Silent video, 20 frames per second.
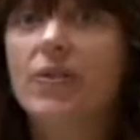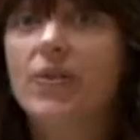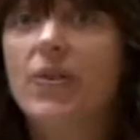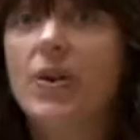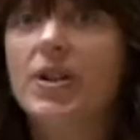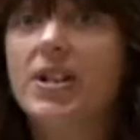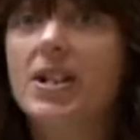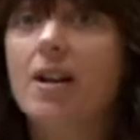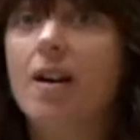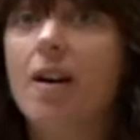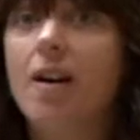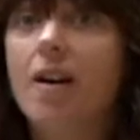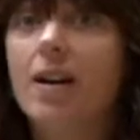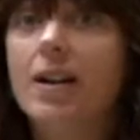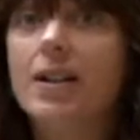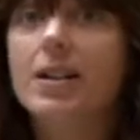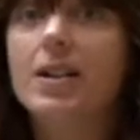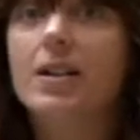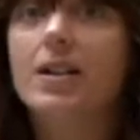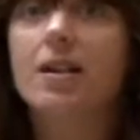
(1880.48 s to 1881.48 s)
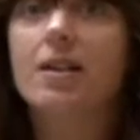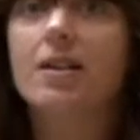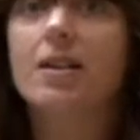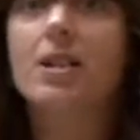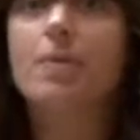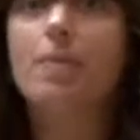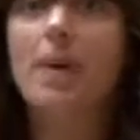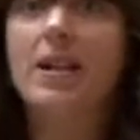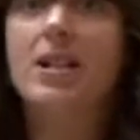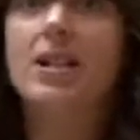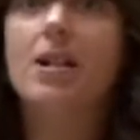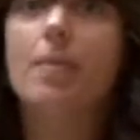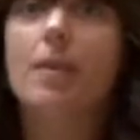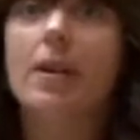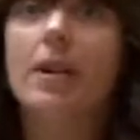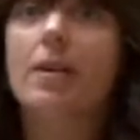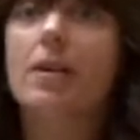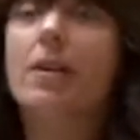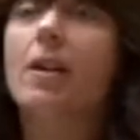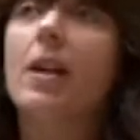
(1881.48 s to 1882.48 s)
fossilised
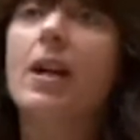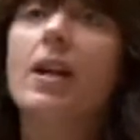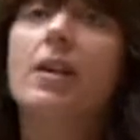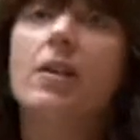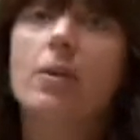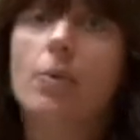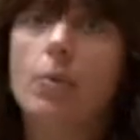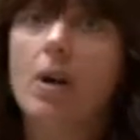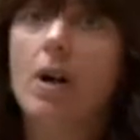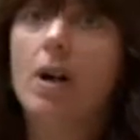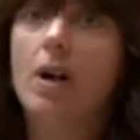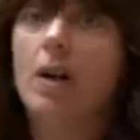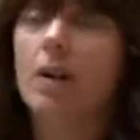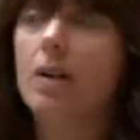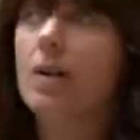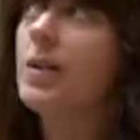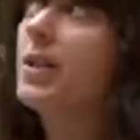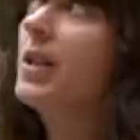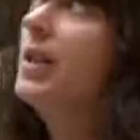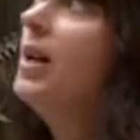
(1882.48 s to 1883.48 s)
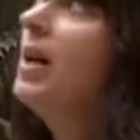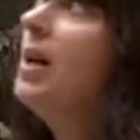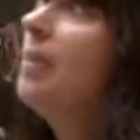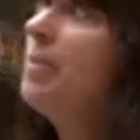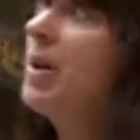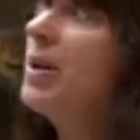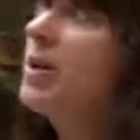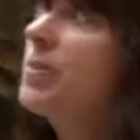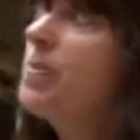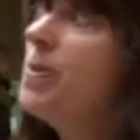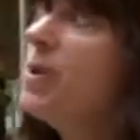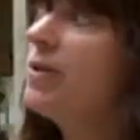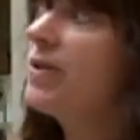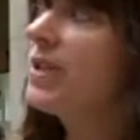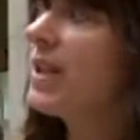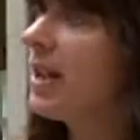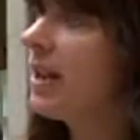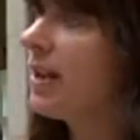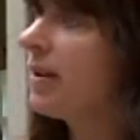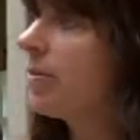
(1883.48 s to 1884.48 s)
specimen in the world. Most
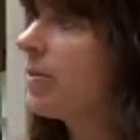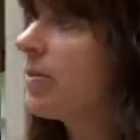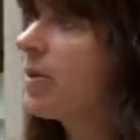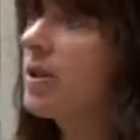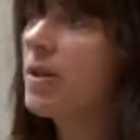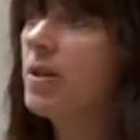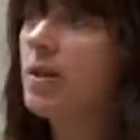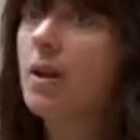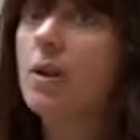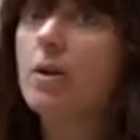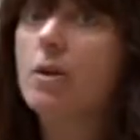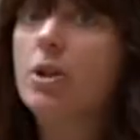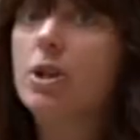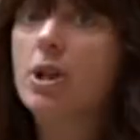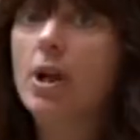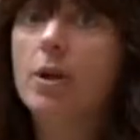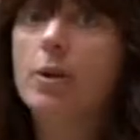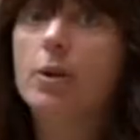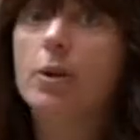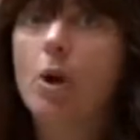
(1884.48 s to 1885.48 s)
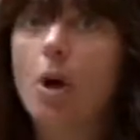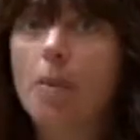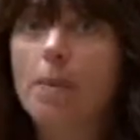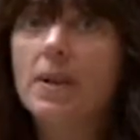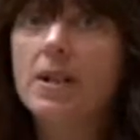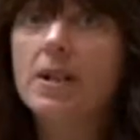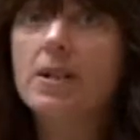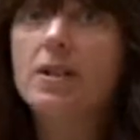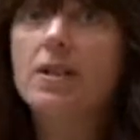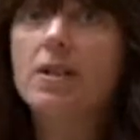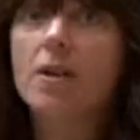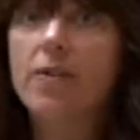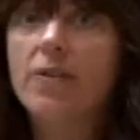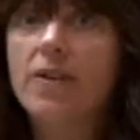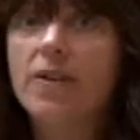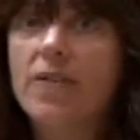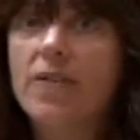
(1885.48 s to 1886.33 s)
museums show copies of the